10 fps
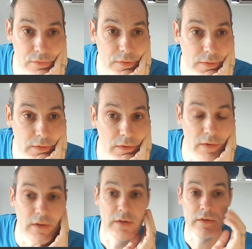think
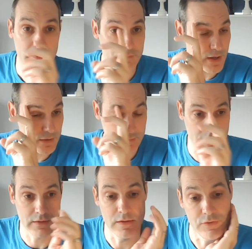they've had
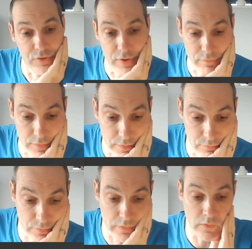the initiative, I think,
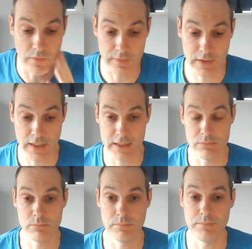for a lot of the
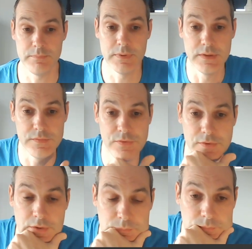game, but,
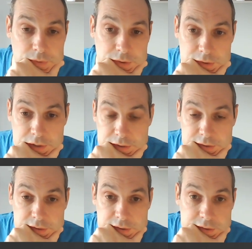
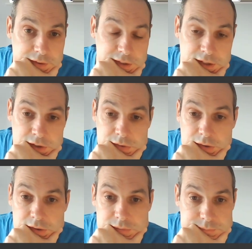you
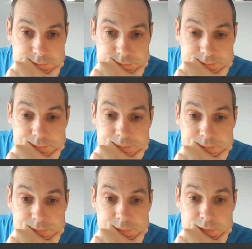know,
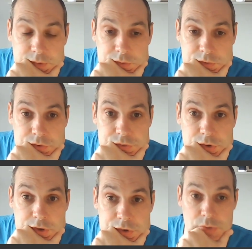just
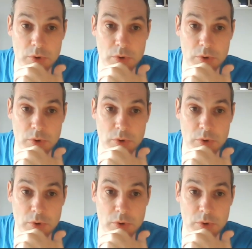trying to do my